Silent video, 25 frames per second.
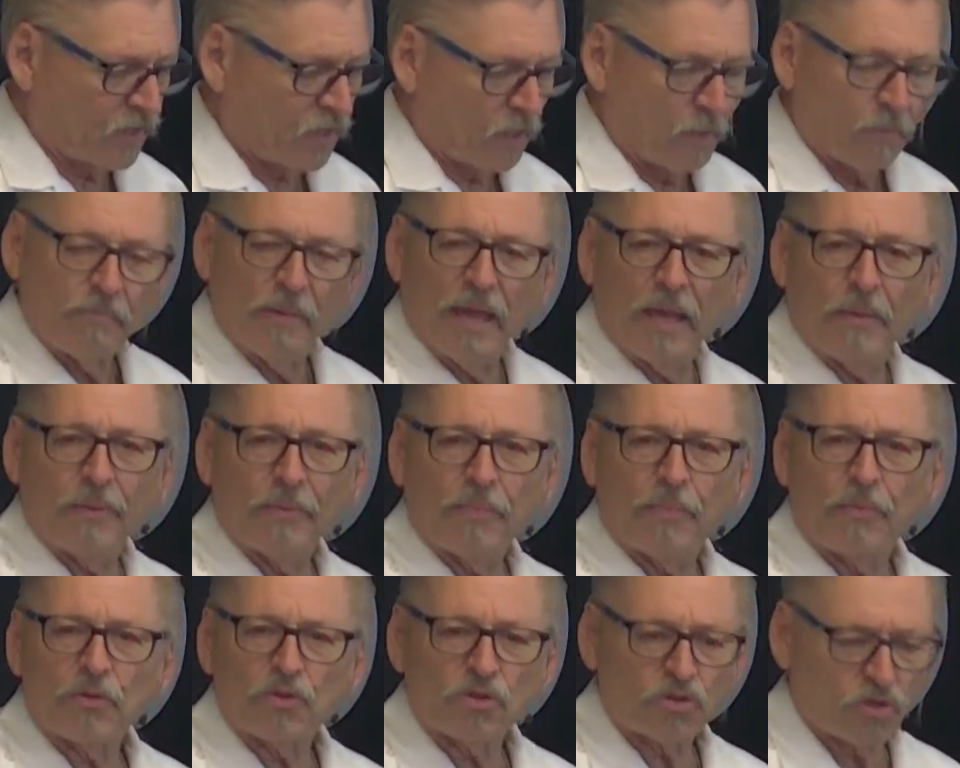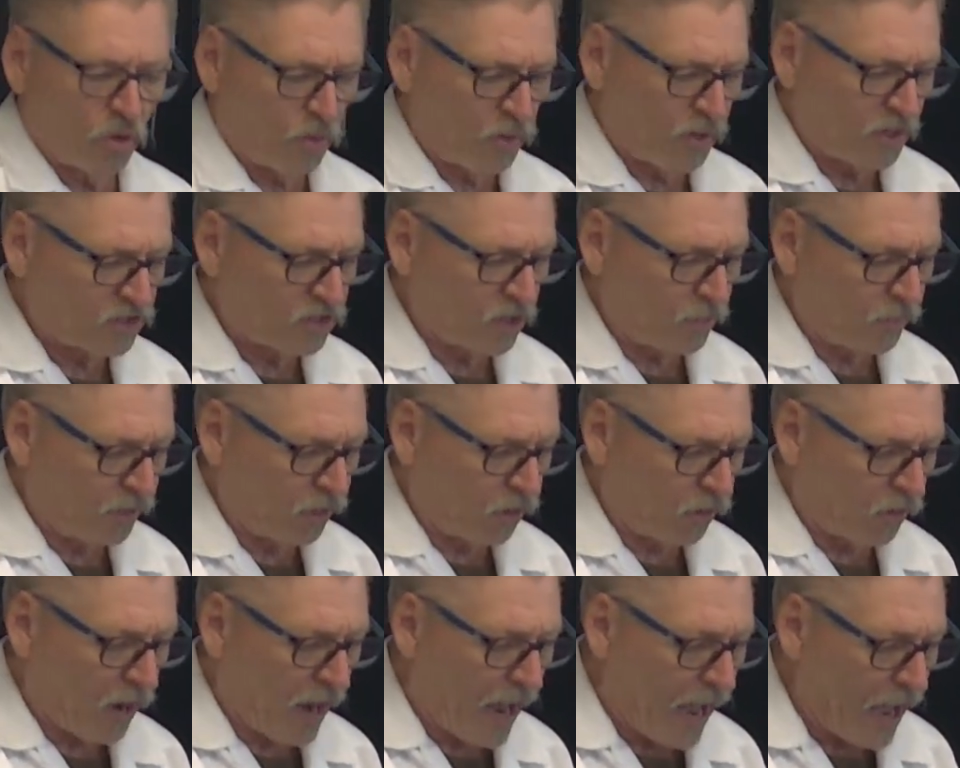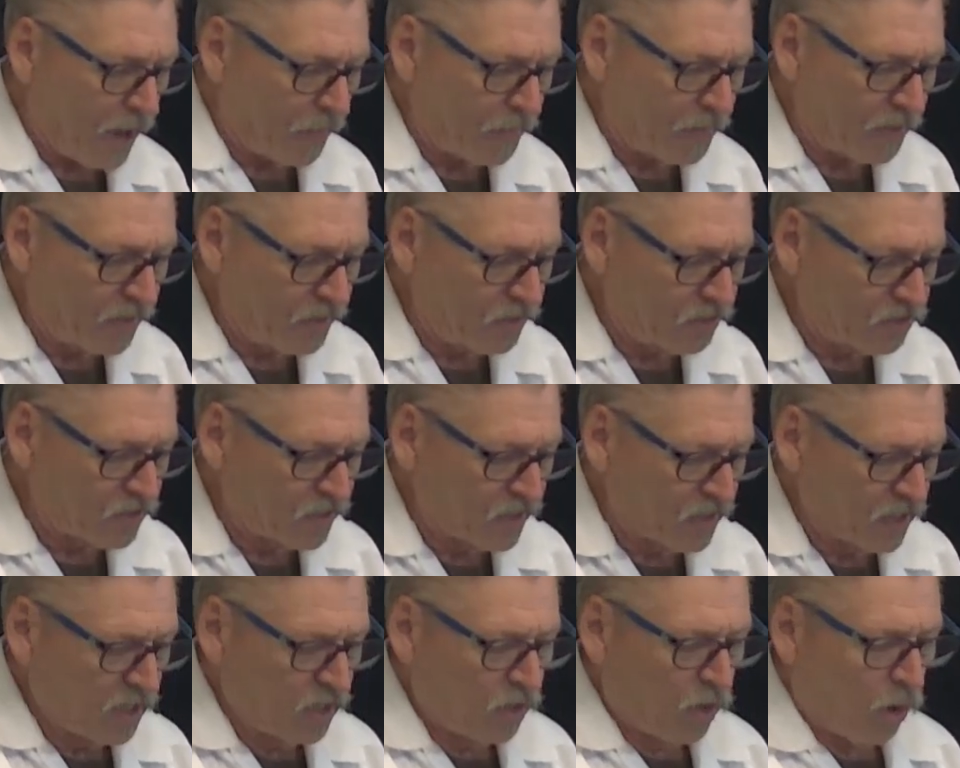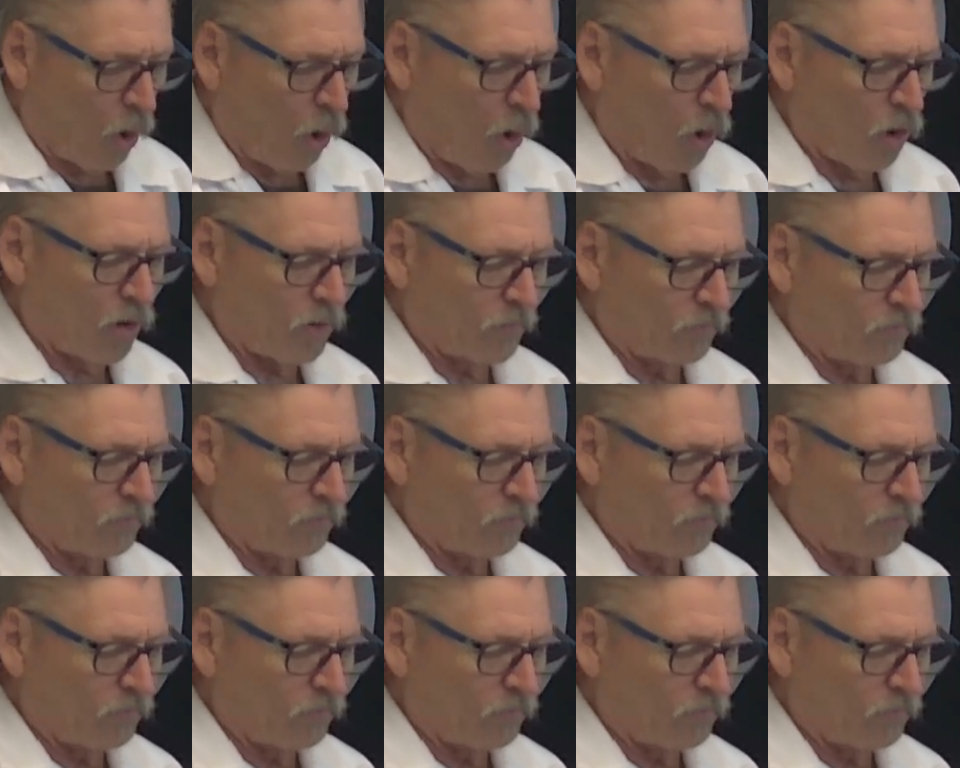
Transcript: maybe pursuing some of your hobbies, or